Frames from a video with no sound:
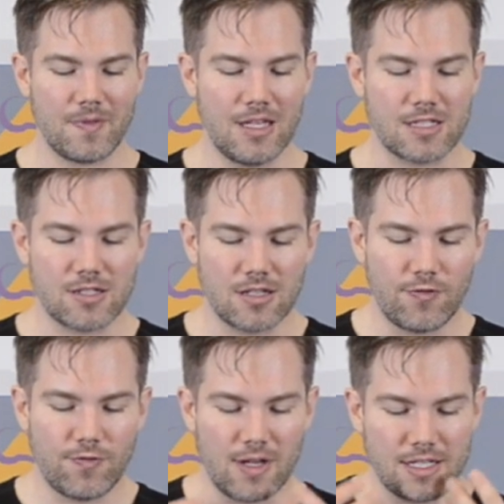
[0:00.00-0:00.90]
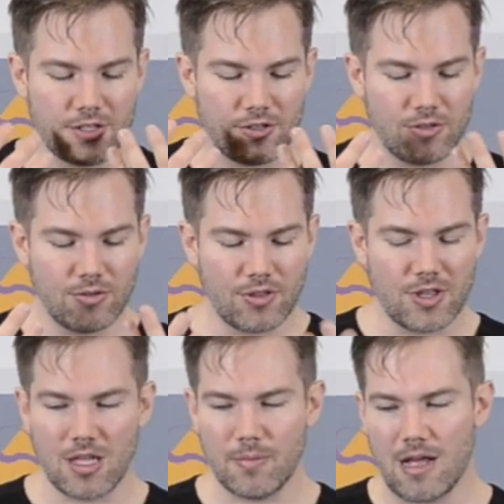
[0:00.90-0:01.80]
It's fun to
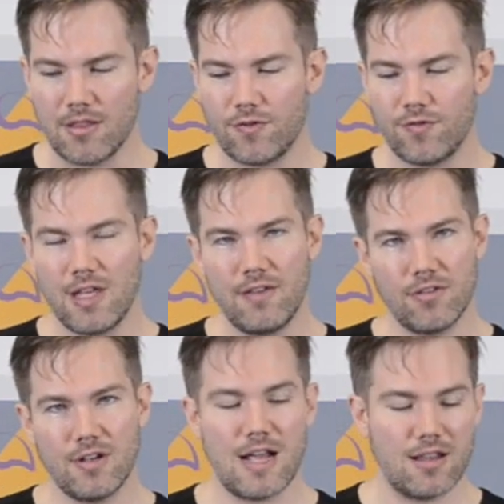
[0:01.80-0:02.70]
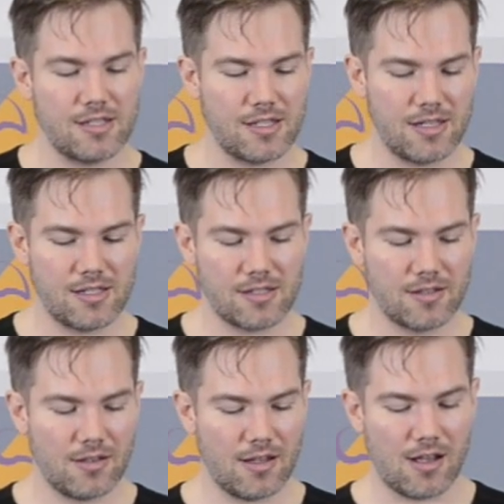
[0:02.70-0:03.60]
think about the flavor analysis
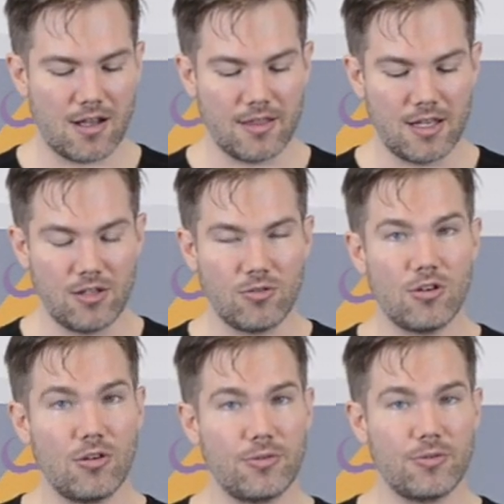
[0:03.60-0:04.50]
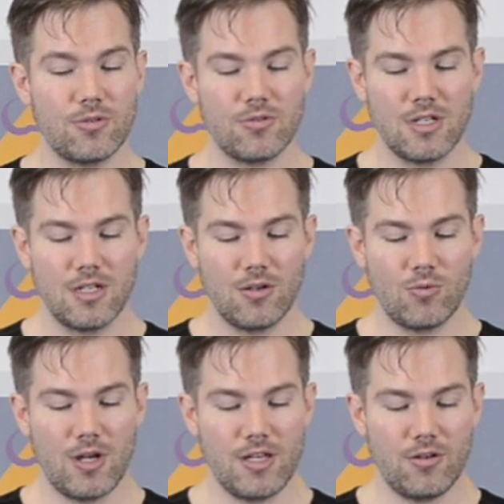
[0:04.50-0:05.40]
that you go through
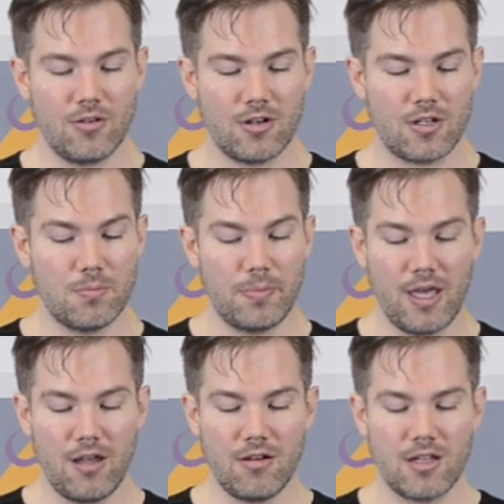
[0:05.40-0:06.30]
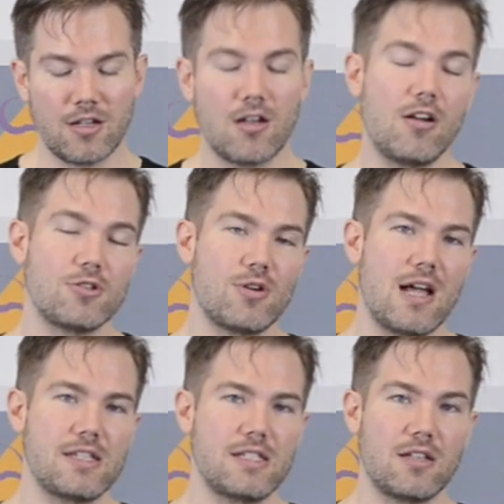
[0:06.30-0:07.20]
when you're comparing and
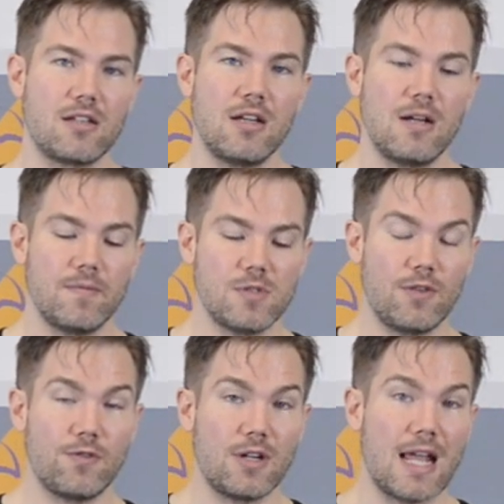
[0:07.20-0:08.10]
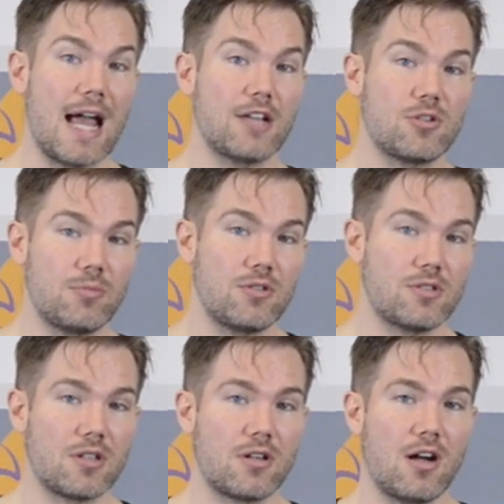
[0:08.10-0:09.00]
contrasting different
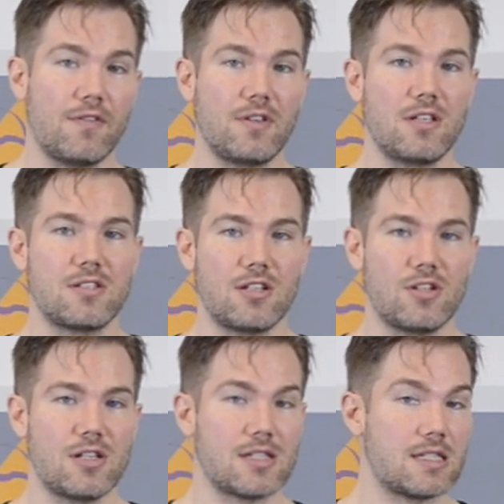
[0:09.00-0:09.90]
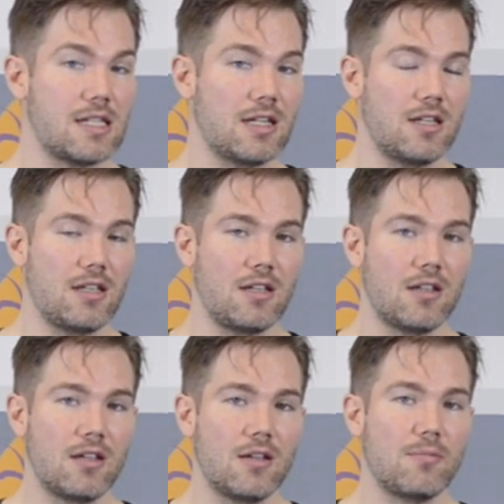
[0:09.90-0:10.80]
attributes in coffee, such as
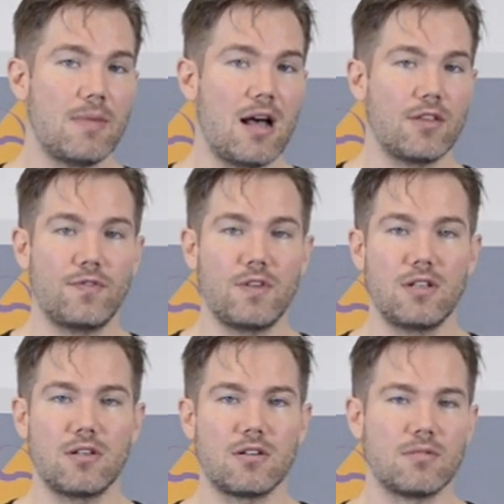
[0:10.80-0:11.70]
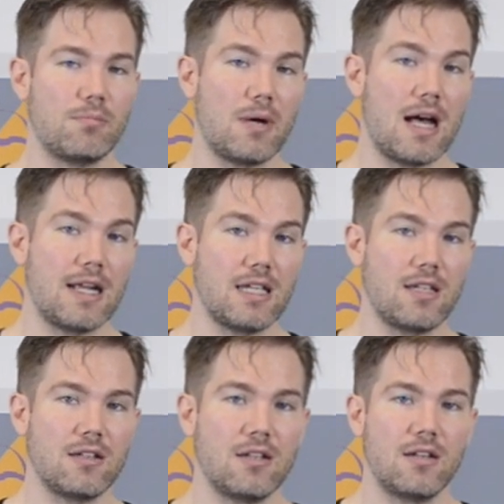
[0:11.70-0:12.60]
acidity, mouthfeel,
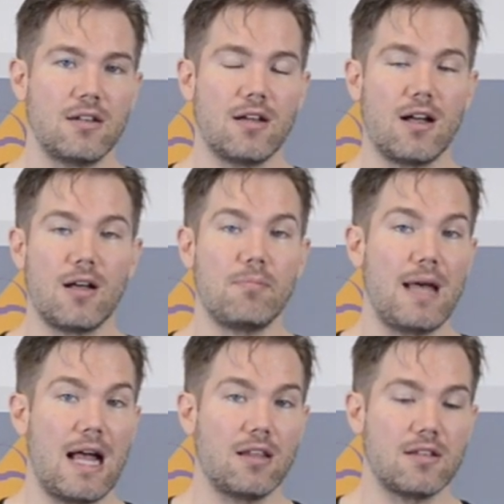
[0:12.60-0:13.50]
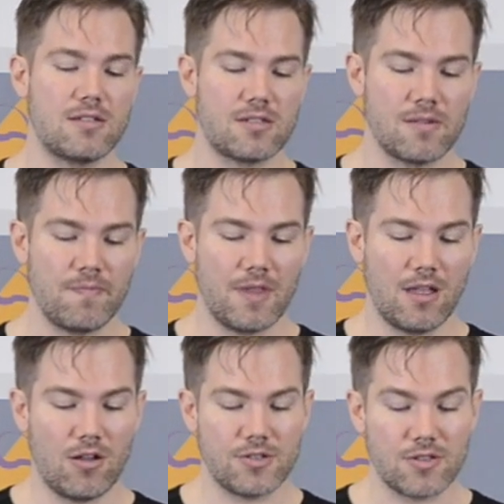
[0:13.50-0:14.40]
body, balance,
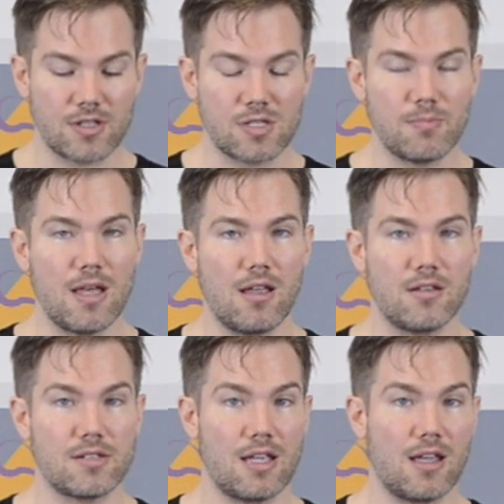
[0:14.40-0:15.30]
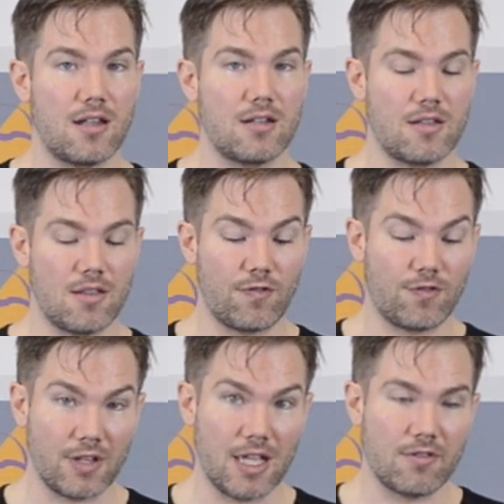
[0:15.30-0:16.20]
and also the smells and the
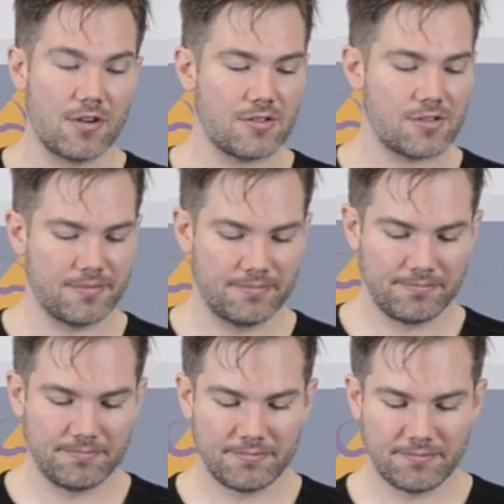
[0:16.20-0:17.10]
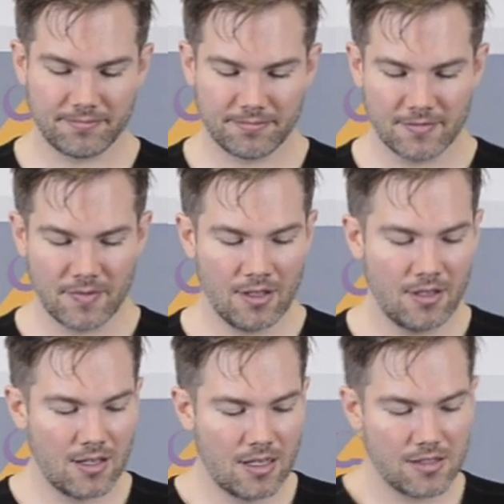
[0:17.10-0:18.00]
flavors.
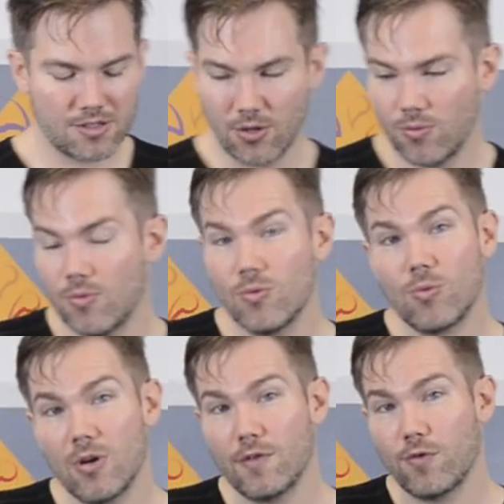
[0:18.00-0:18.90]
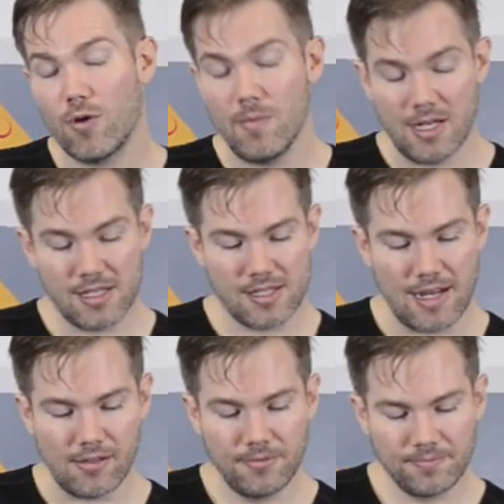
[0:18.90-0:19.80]
So we're at 4 minutes
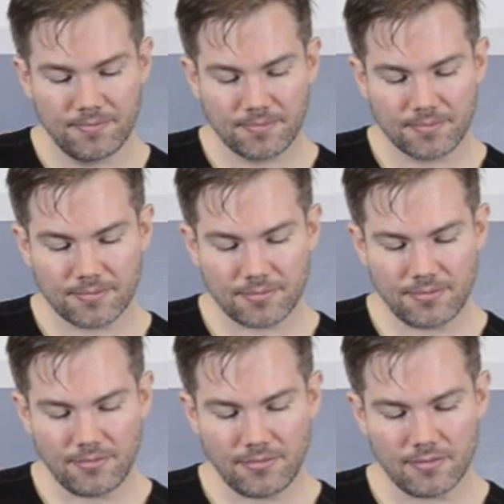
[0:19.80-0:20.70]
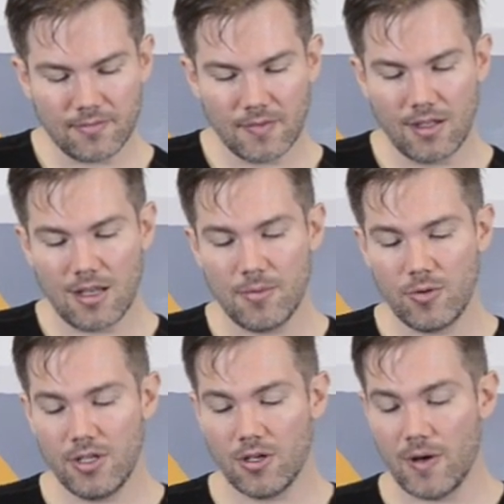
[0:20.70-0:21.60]
now. I'm
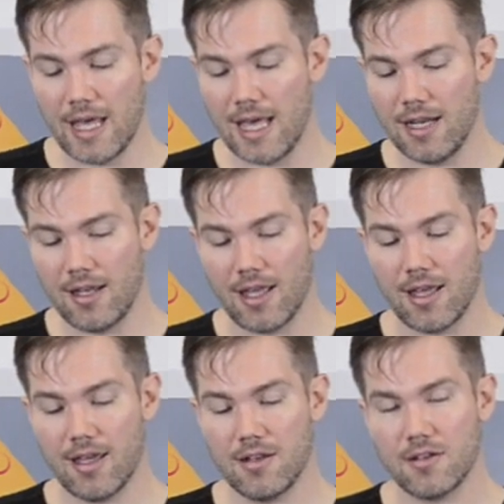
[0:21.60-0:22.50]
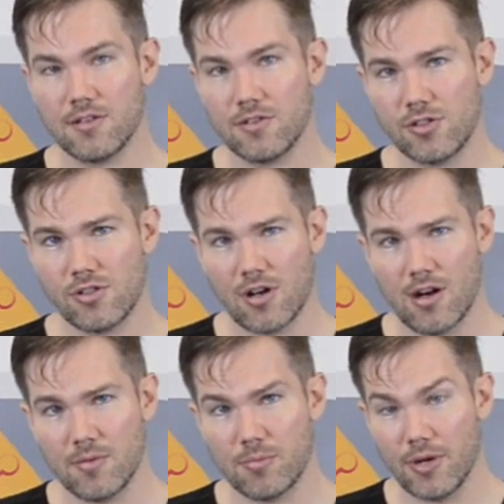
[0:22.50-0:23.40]
going to go ahead and
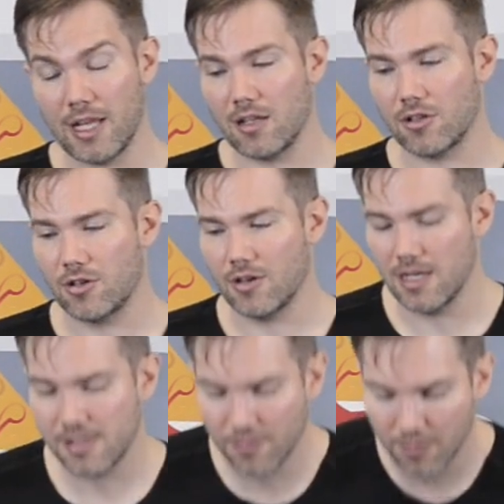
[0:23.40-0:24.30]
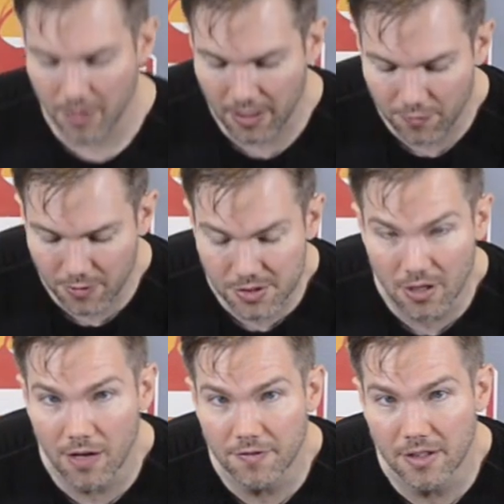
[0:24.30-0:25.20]
start breaking the crust for my first
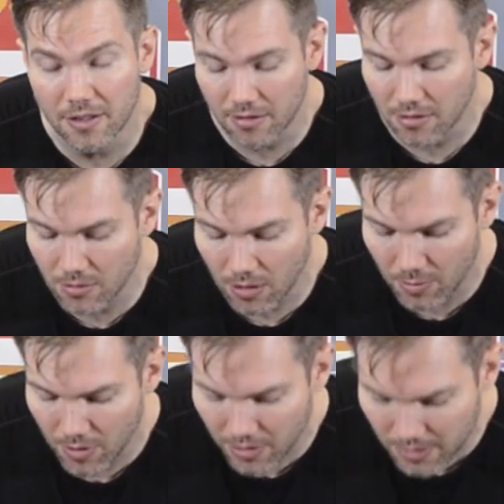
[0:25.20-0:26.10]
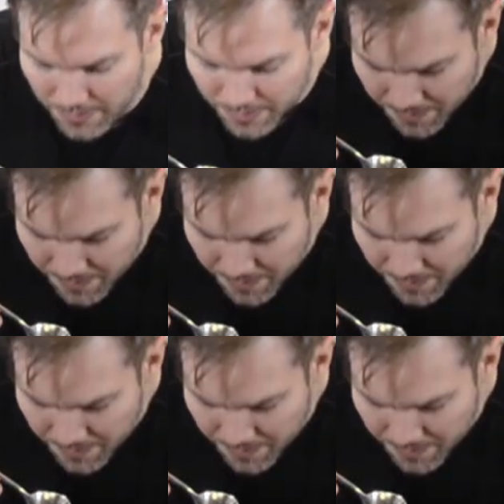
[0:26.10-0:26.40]
coffee here, our Guatemala.